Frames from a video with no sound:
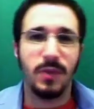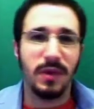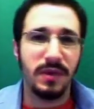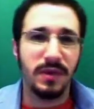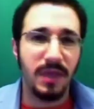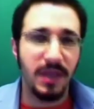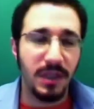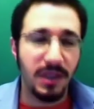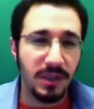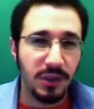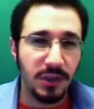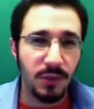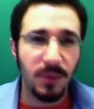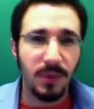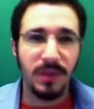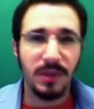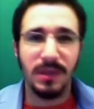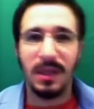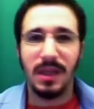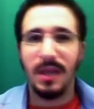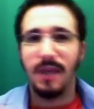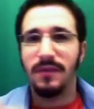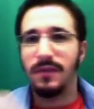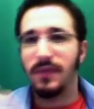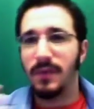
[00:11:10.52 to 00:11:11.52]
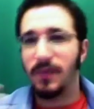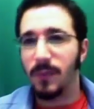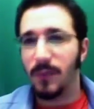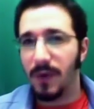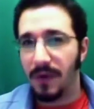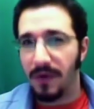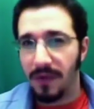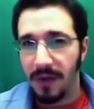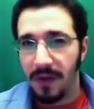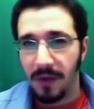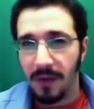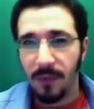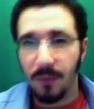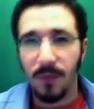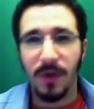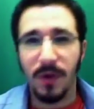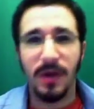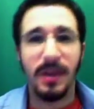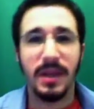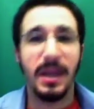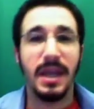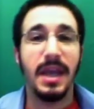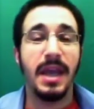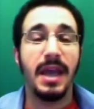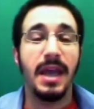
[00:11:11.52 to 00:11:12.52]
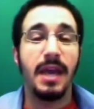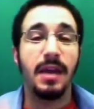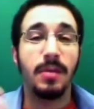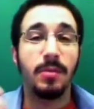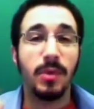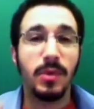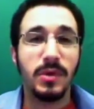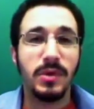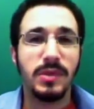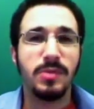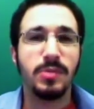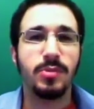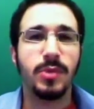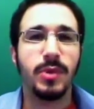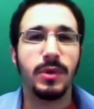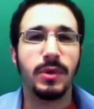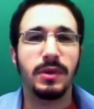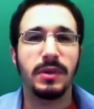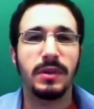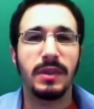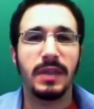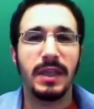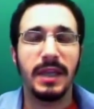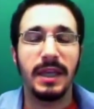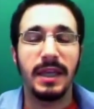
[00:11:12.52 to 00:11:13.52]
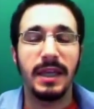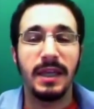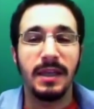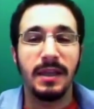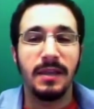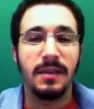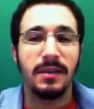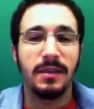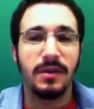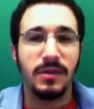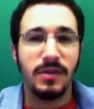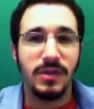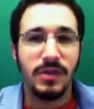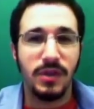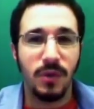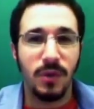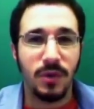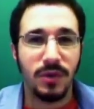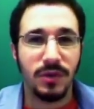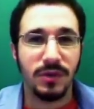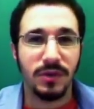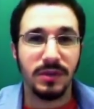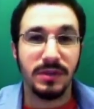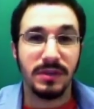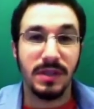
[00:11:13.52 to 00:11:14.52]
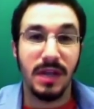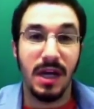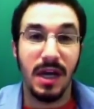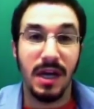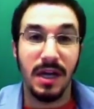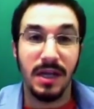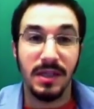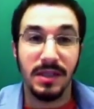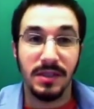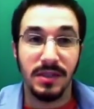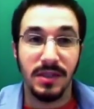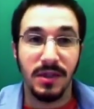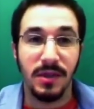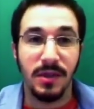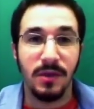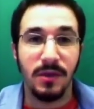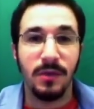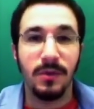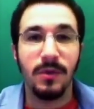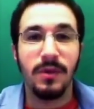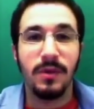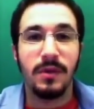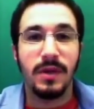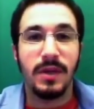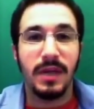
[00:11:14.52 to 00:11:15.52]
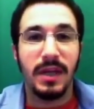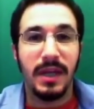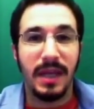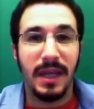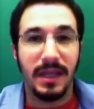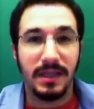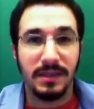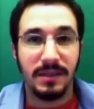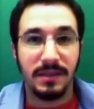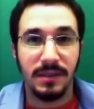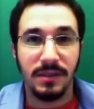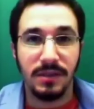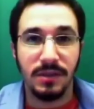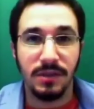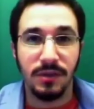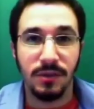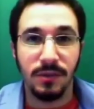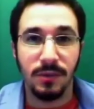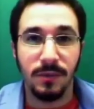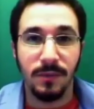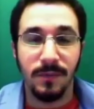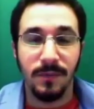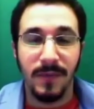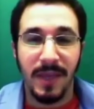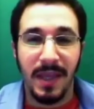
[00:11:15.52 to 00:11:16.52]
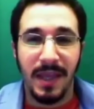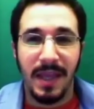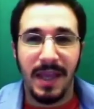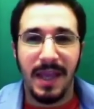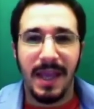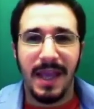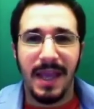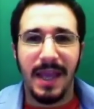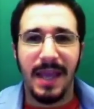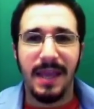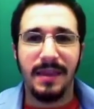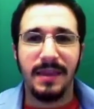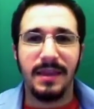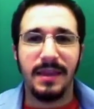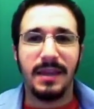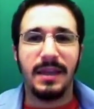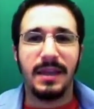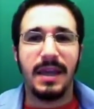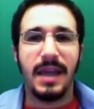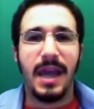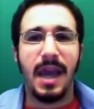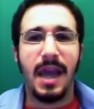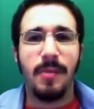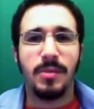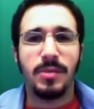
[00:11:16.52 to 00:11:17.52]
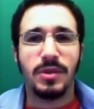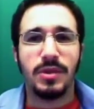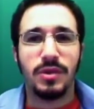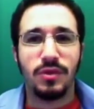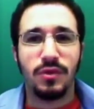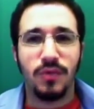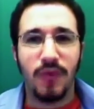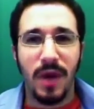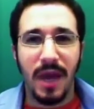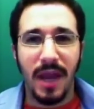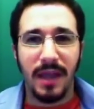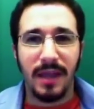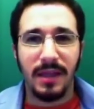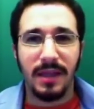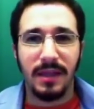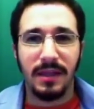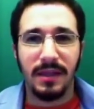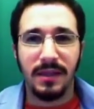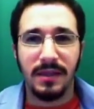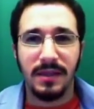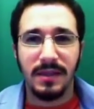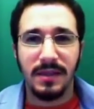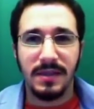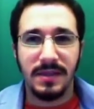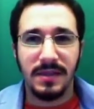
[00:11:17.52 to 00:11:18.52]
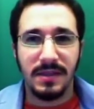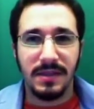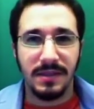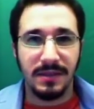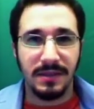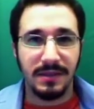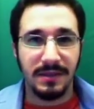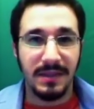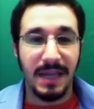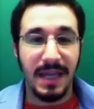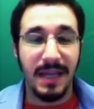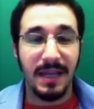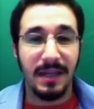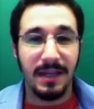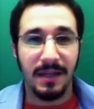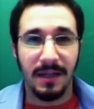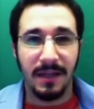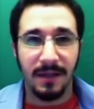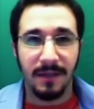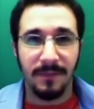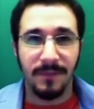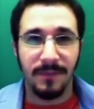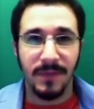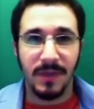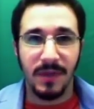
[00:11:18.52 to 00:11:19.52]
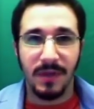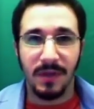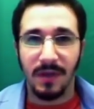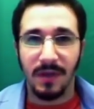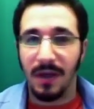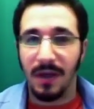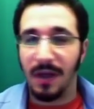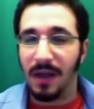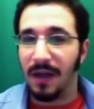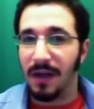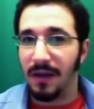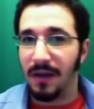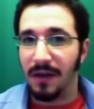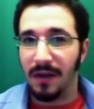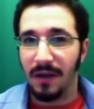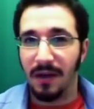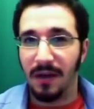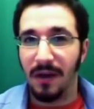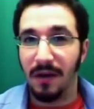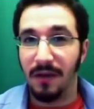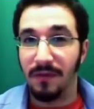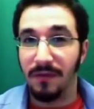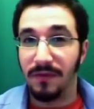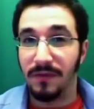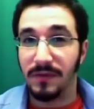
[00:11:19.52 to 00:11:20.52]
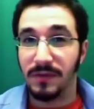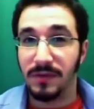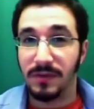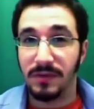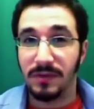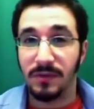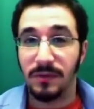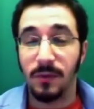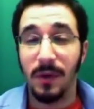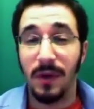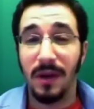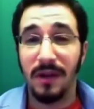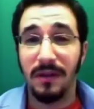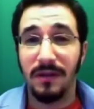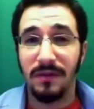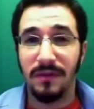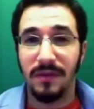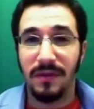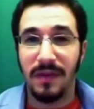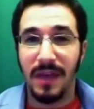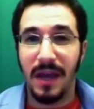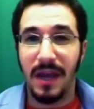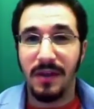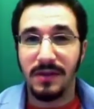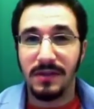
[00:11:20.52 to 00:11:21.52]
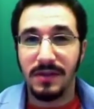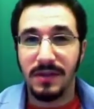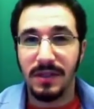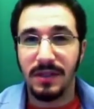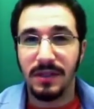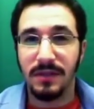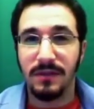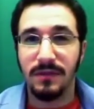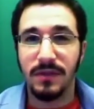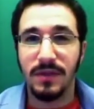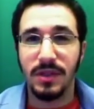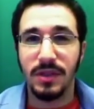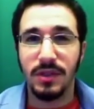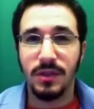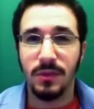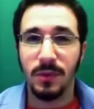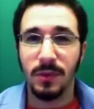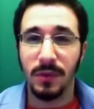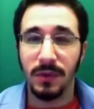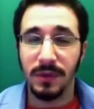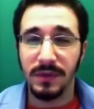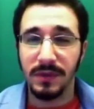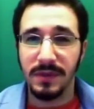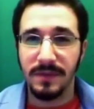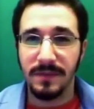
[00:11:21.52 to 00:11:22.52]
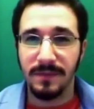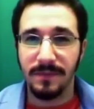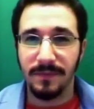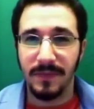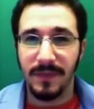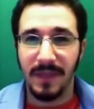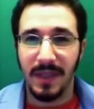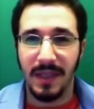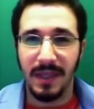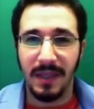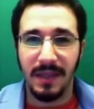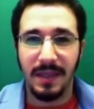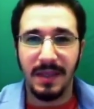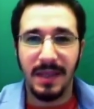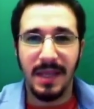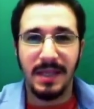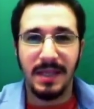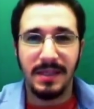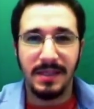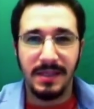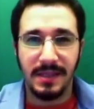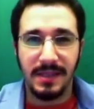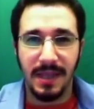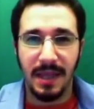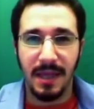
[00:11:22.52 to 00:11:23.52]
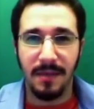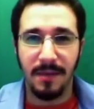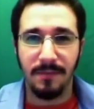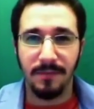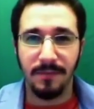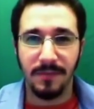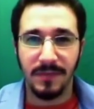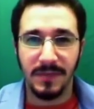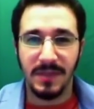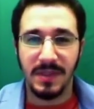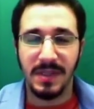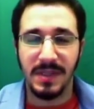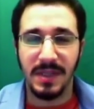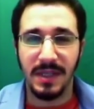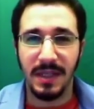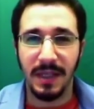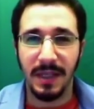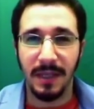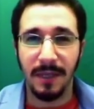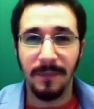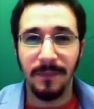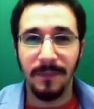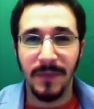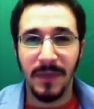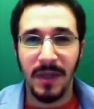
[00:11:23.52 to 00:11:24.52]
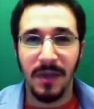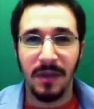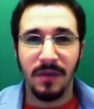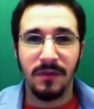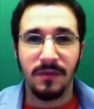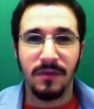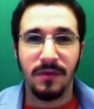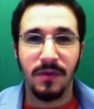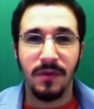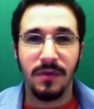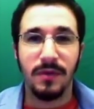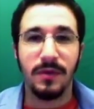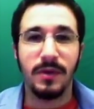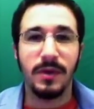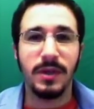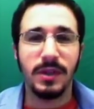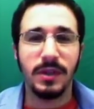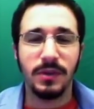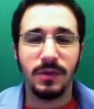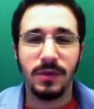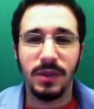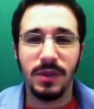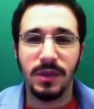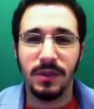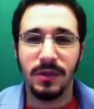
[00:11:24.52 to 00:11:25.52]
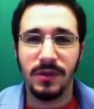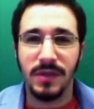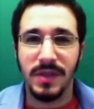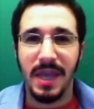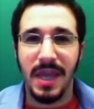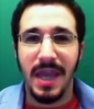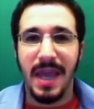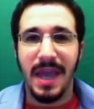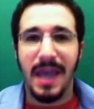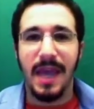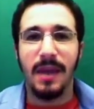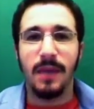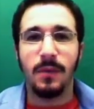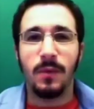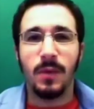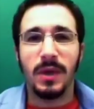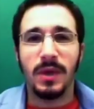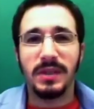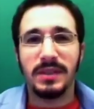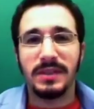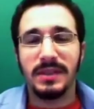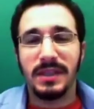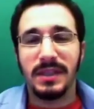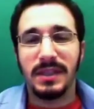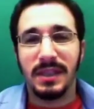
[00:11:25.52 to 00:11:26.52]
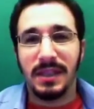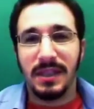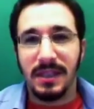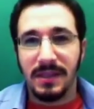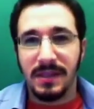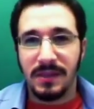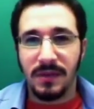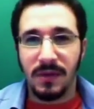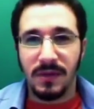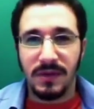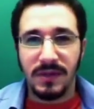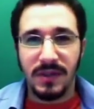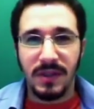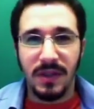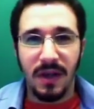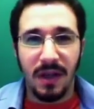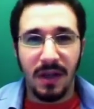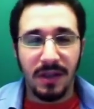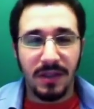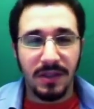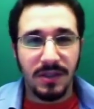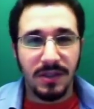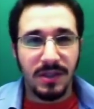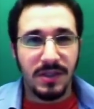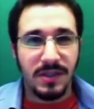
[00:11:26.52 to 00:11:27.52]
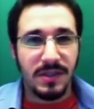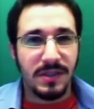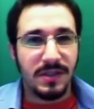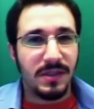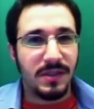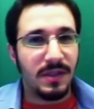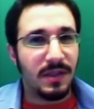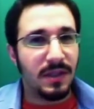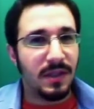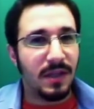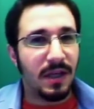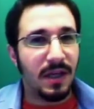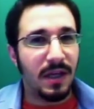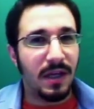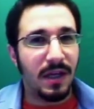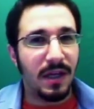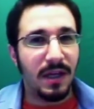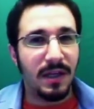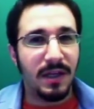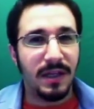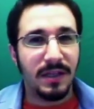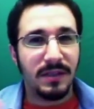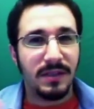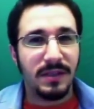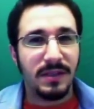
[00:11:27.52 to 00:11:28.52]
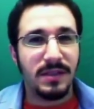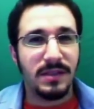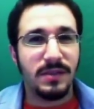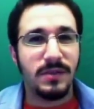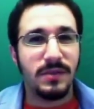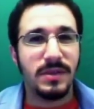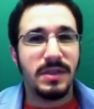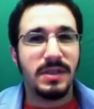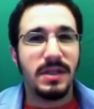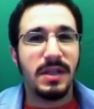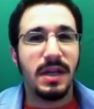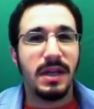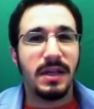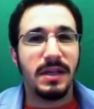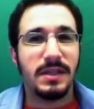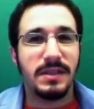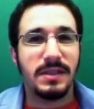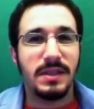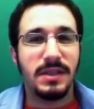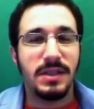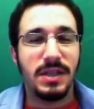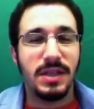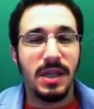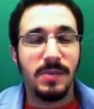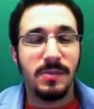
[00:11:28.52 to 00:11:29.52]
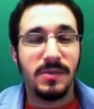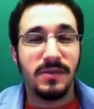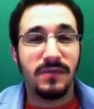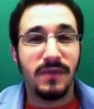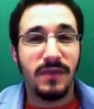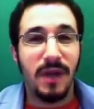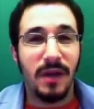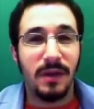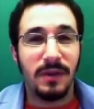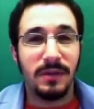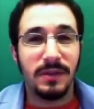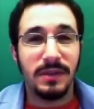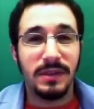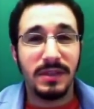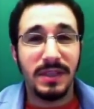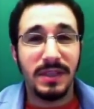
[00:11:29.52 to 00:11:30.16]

and what they do in life and where they work, and most importantly, their social ties, who they're connected to. And they kept tracking this data of 12,000 individuals in that same city for 32 years. And what sociologists Nicholas Christakis and James Fowler